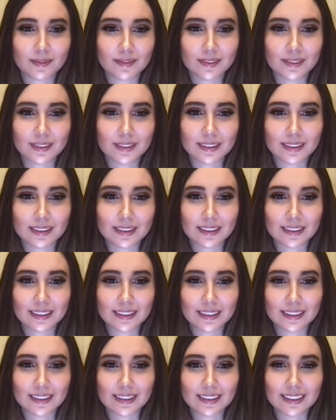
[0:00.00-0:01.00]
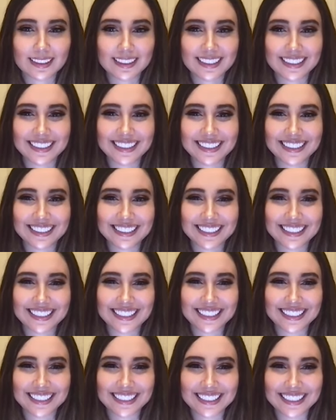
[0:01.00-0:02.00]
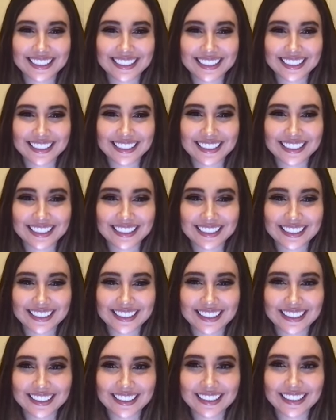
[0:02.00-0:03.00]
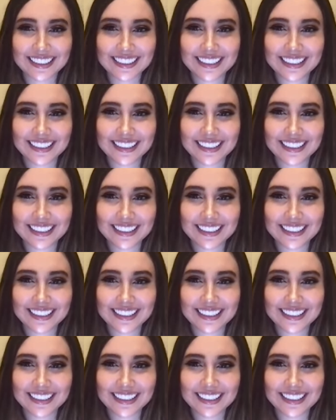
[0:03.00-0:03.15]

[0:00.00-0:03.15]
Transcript: This person isn't speaking.